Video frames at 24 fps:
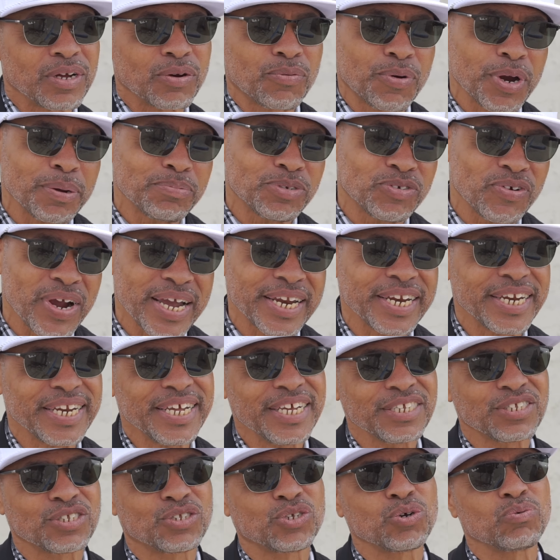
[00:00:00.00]
GRIP Training
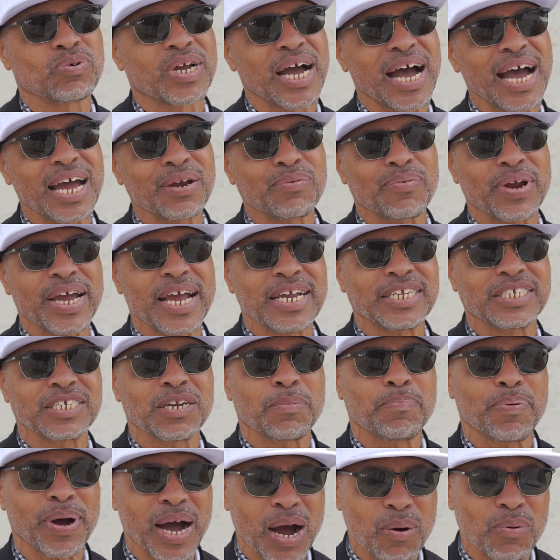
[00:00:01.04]
Institute, God and Raised in
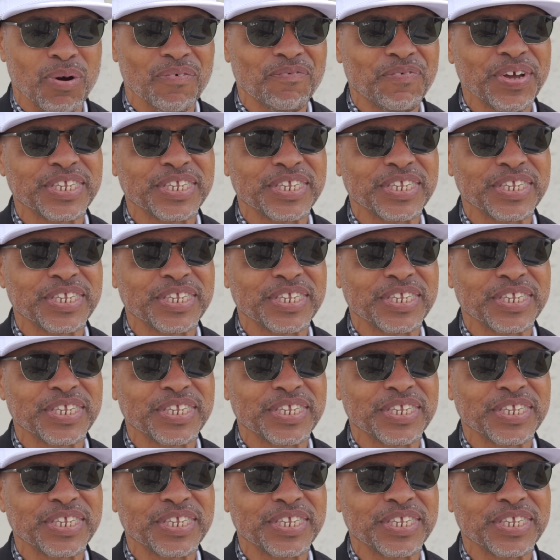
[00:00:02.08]
the Power,